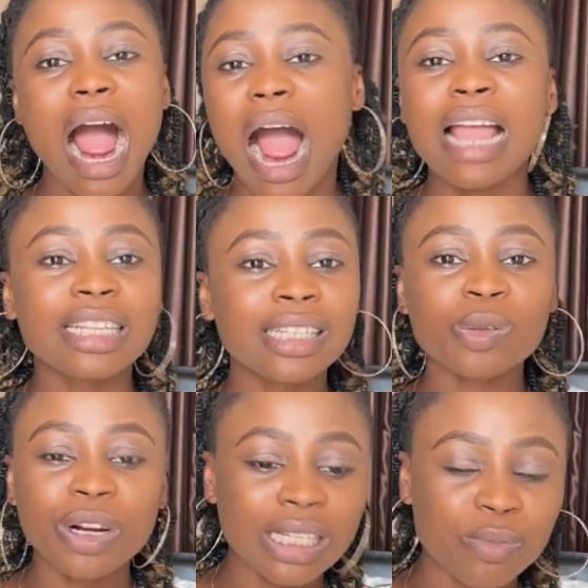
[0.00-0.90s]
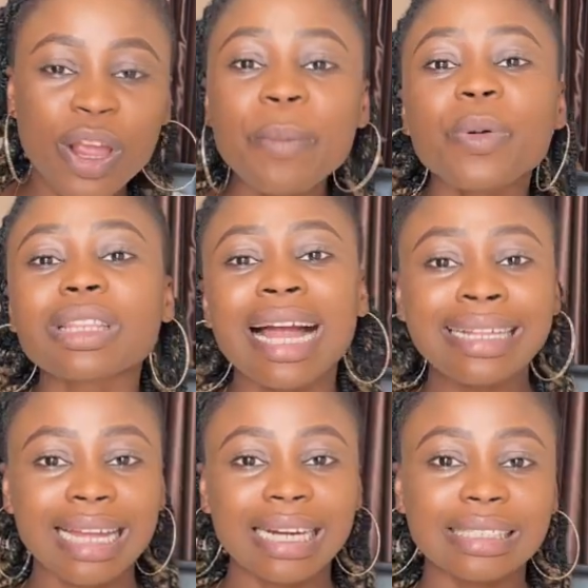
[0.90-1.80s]
ah this one is more
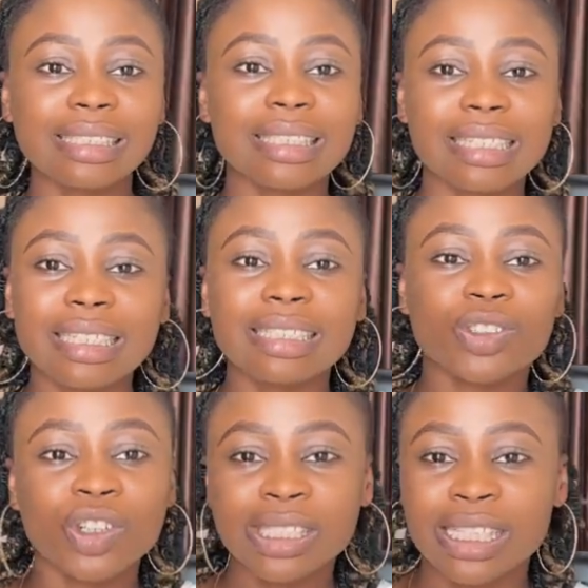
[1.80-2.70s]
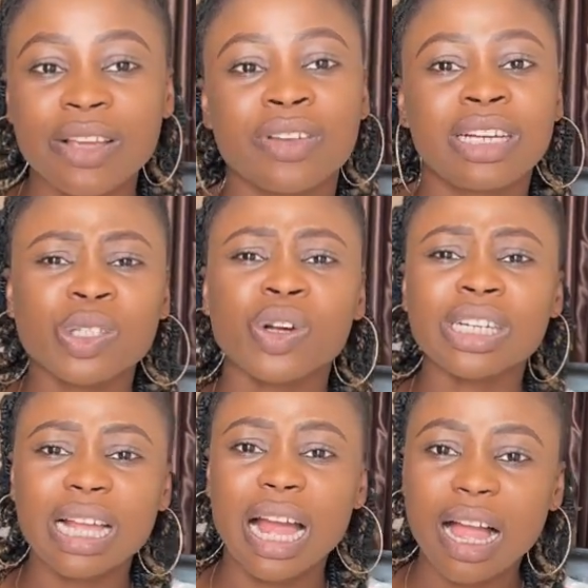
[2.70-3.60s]
important than the church self this
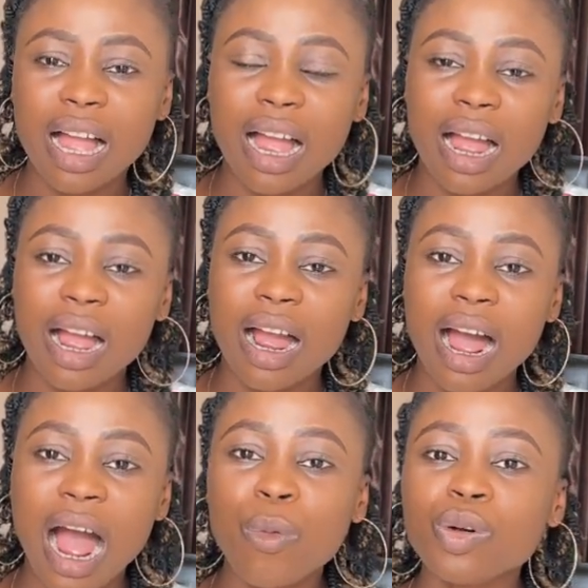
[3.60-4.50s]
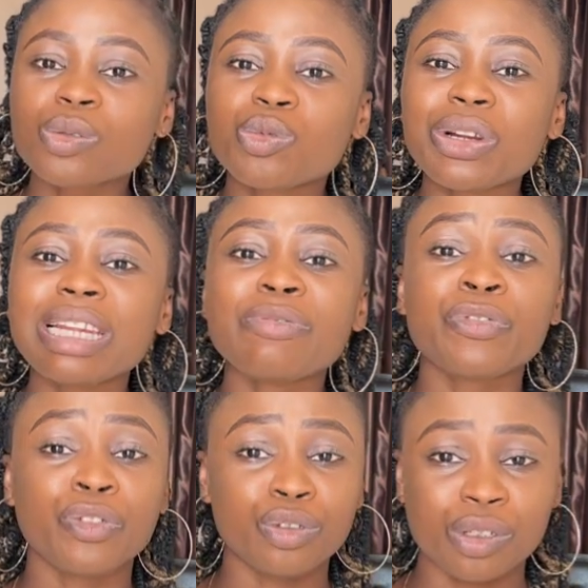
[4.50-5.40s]
one is I was really
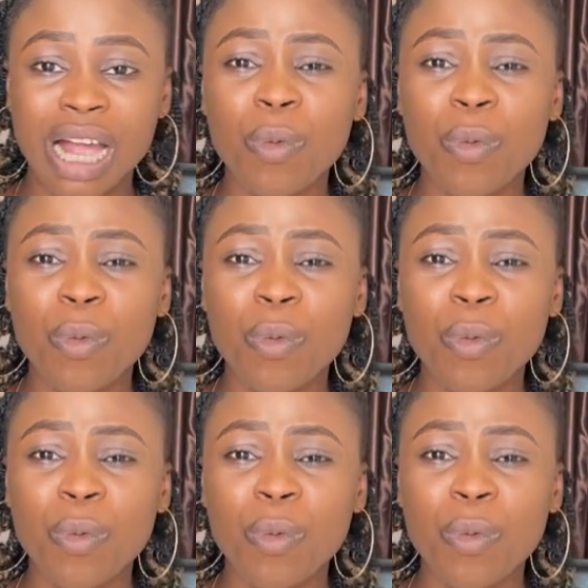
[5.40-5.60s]
furious.